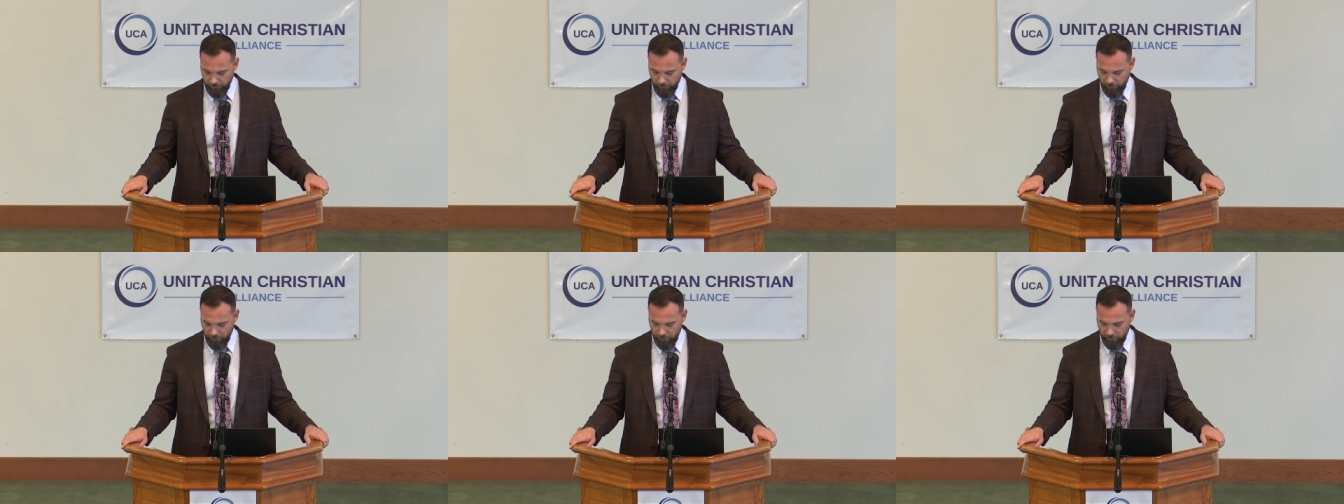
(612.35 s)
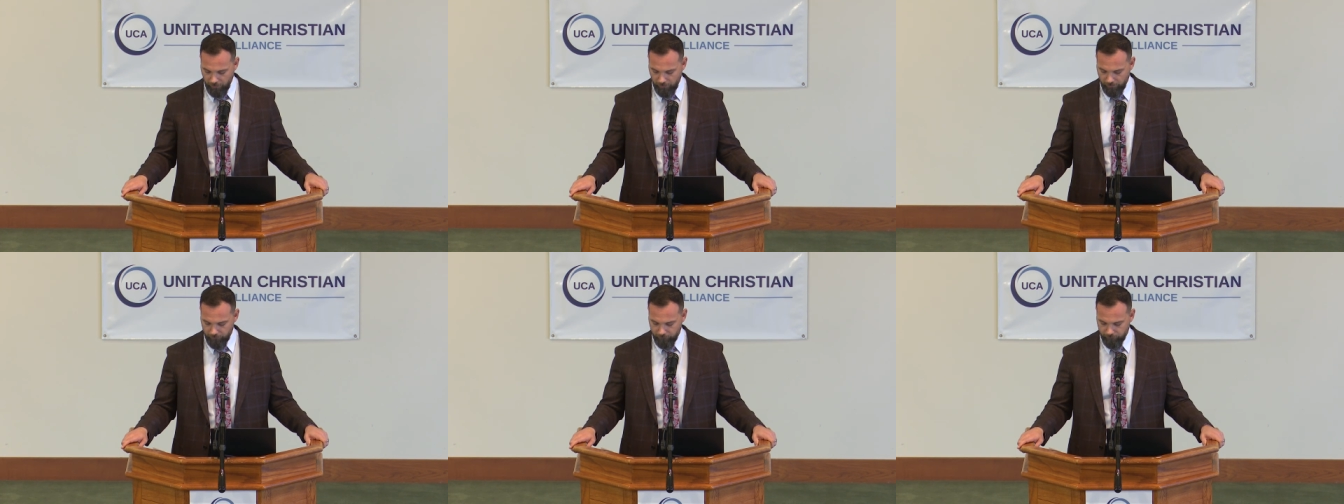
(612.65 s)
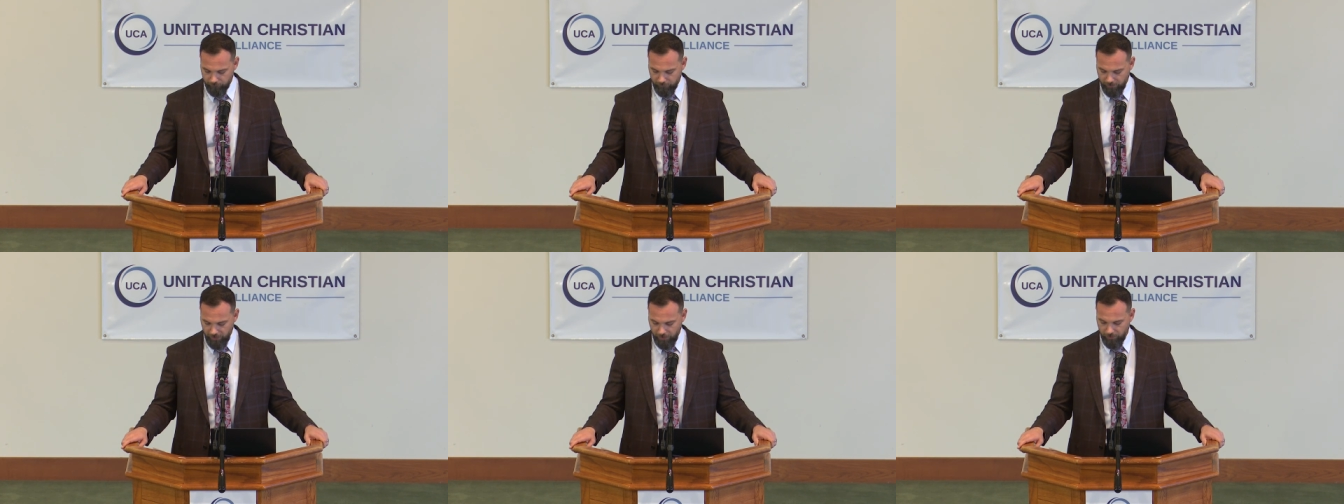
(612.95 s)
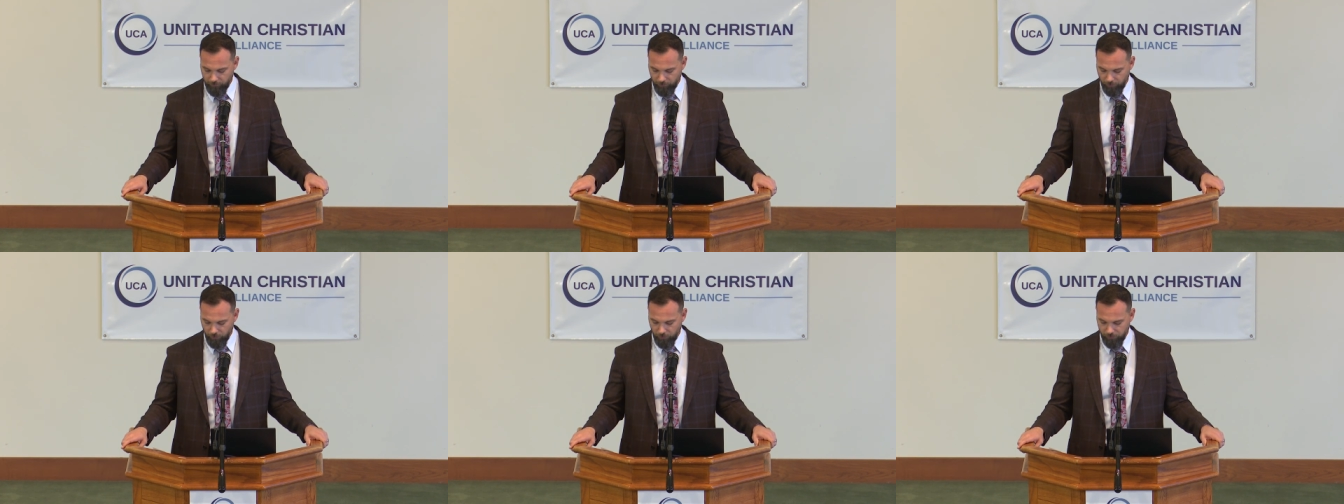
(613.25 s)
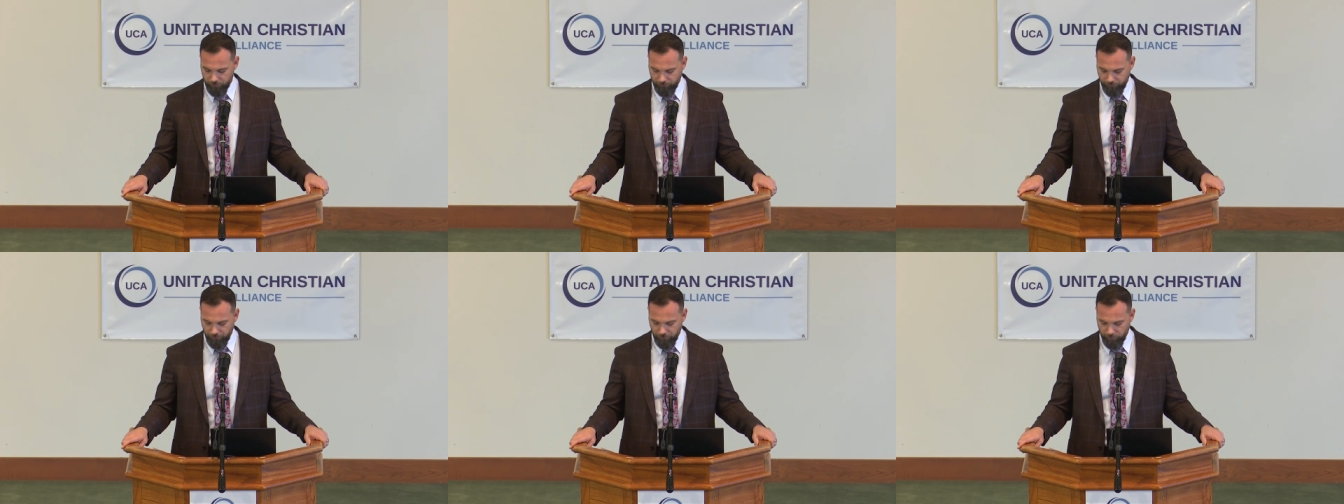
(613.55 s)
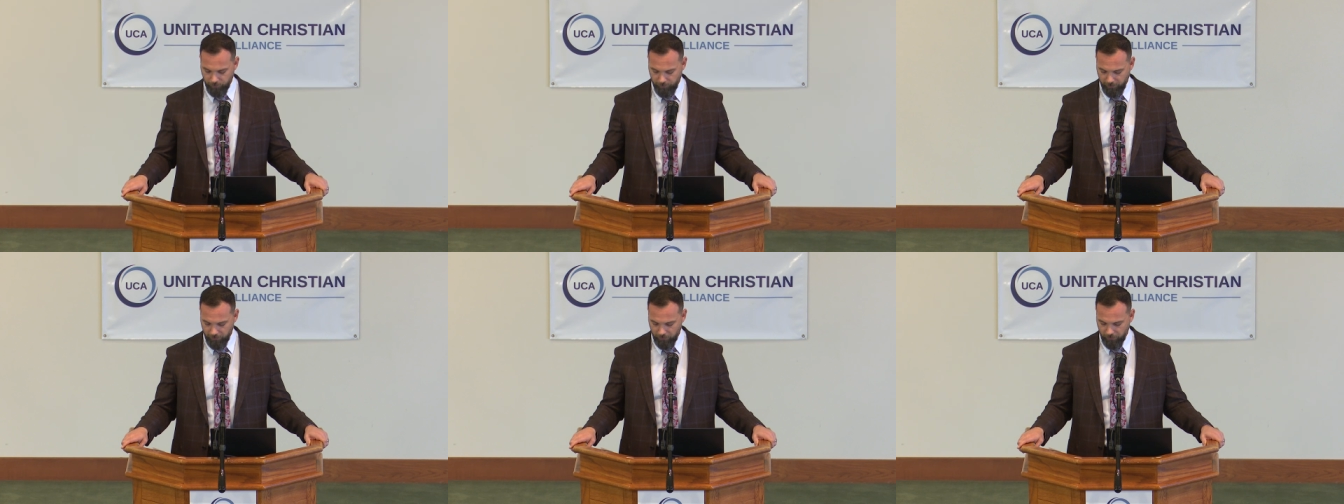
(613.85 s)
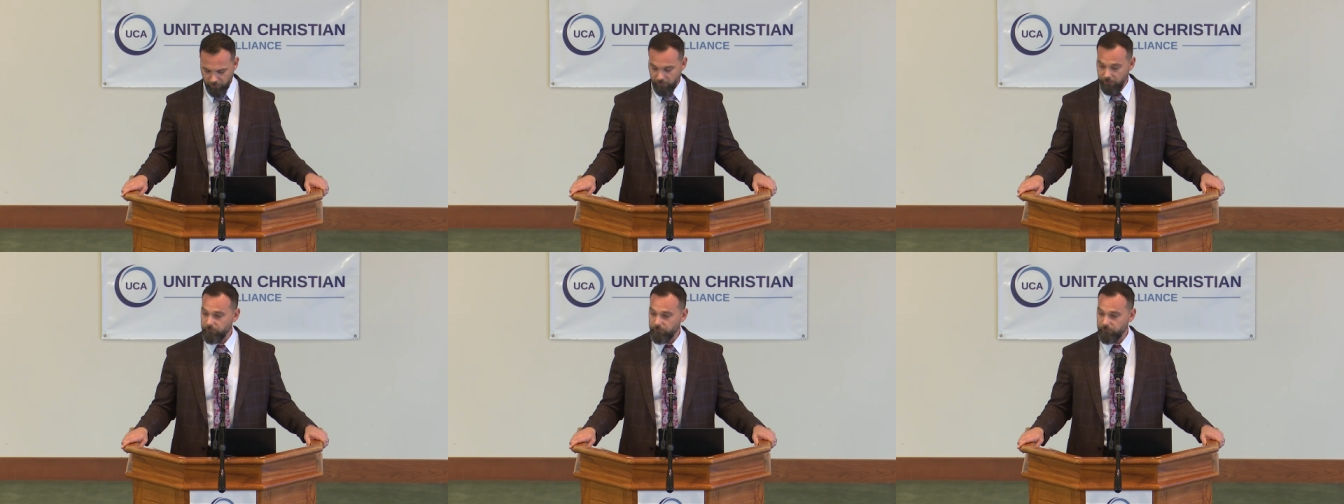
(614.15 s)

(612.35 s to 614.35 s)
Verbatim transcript: uh, Hebrews, First Peter,